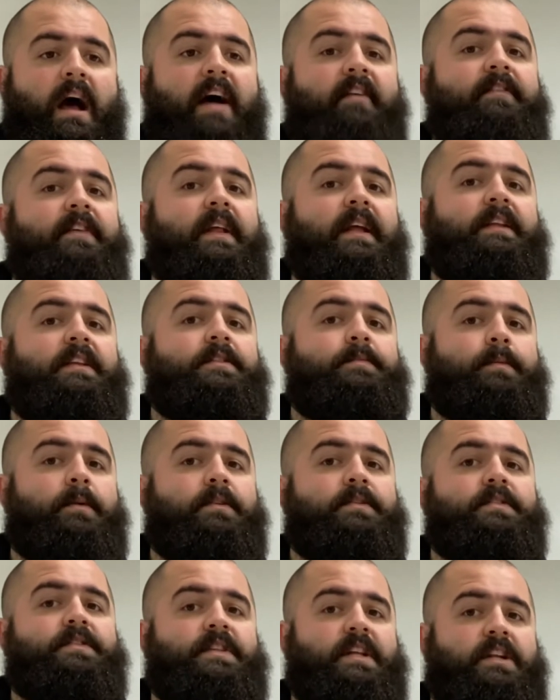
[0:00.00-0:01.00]
like this
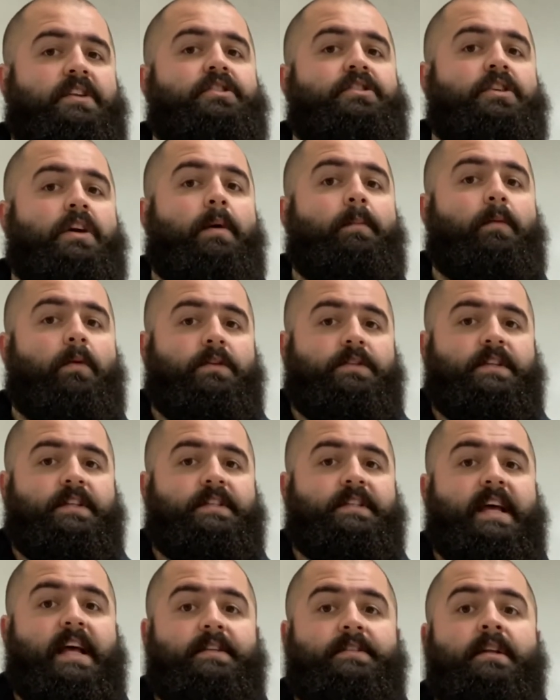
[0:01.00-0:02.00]
person is going to show more
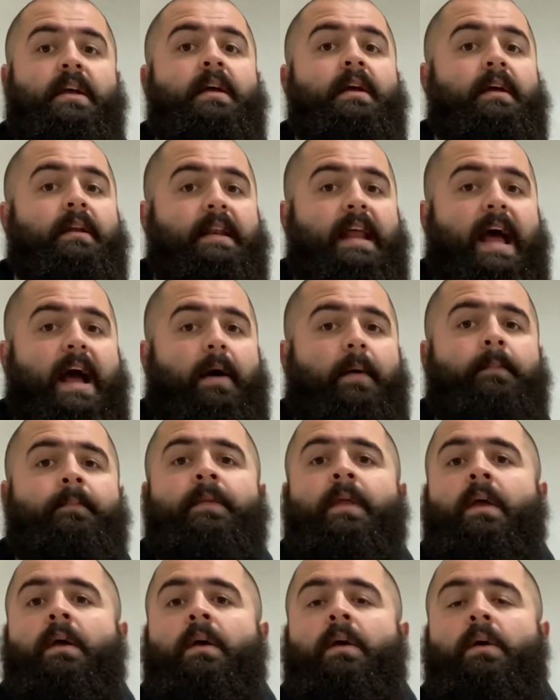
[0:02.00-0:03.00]
success. Now,
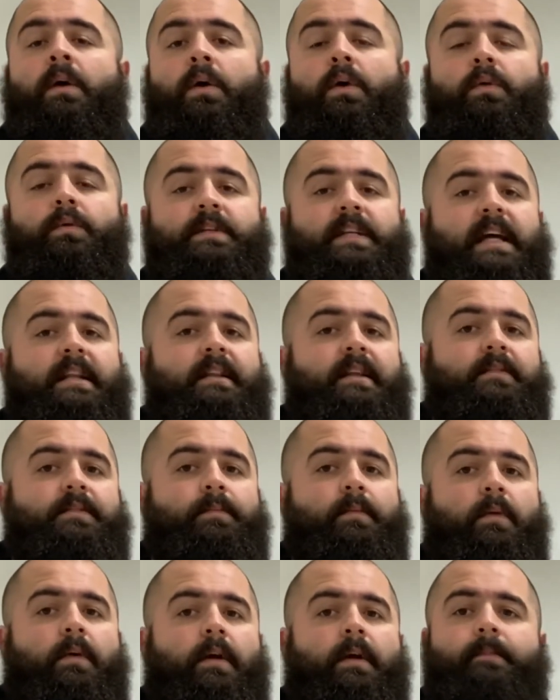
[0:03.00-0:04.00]
who deadlifts
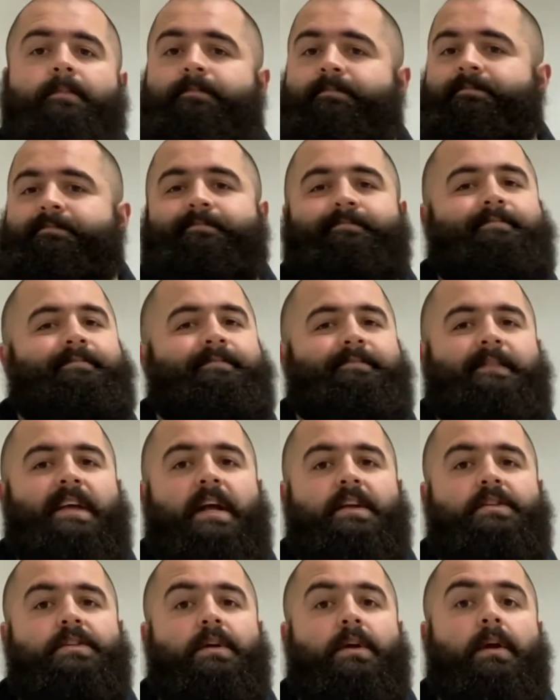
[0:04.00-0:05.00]
more? Not
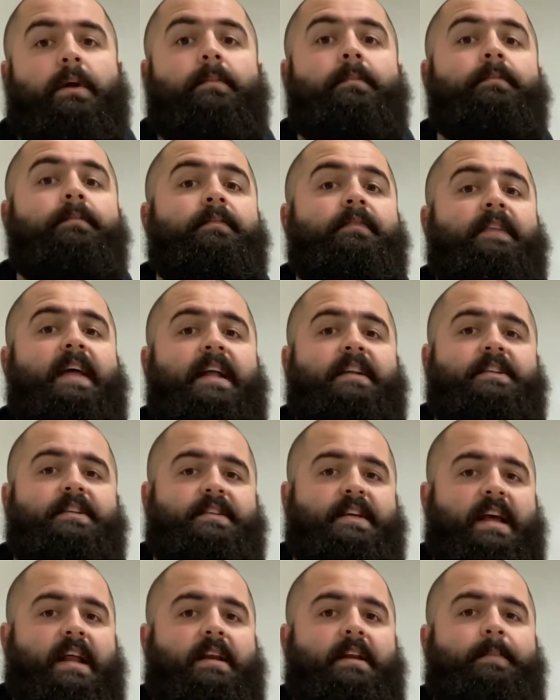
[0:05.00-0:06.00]
sure. That just
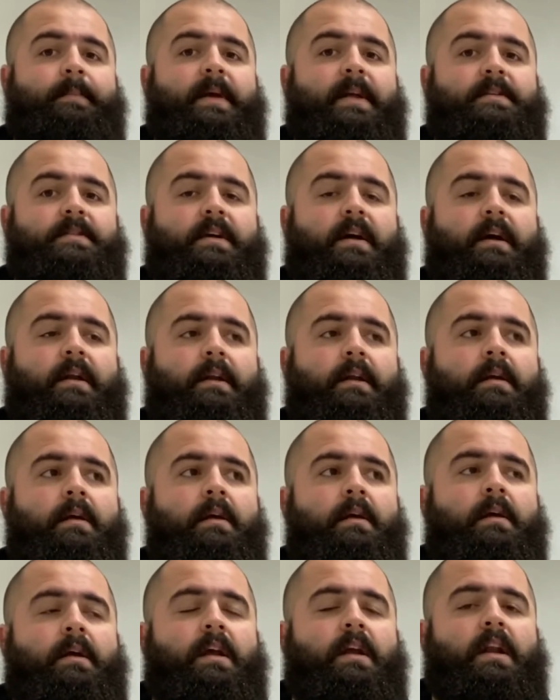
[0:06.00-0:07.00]
kind of depends on,
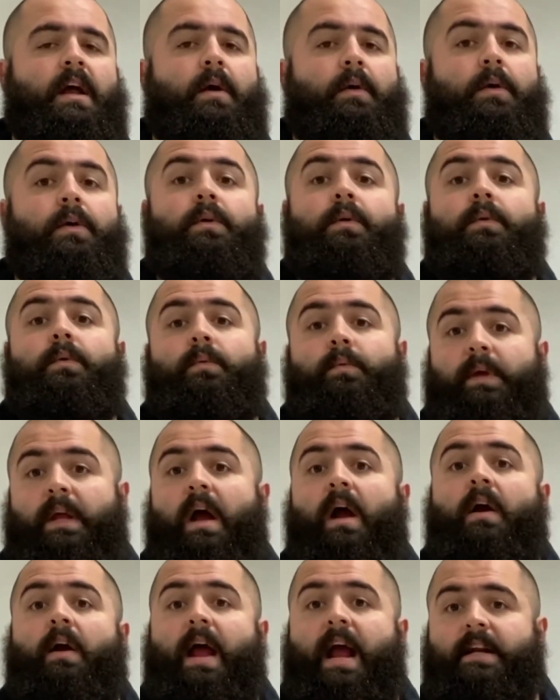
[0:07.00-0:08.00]
who we
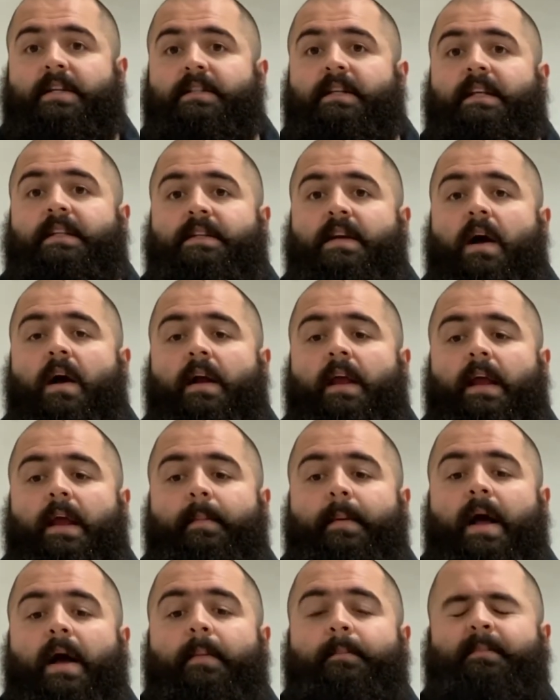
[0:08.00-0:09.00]
are actually talking
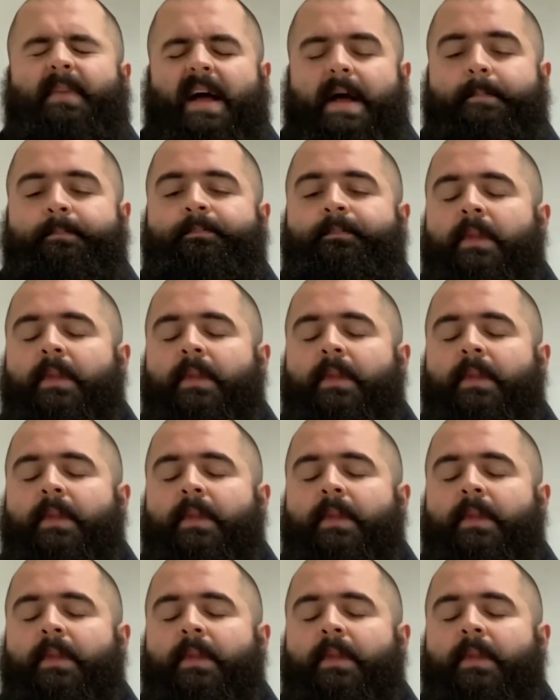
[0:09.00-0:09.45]
about. But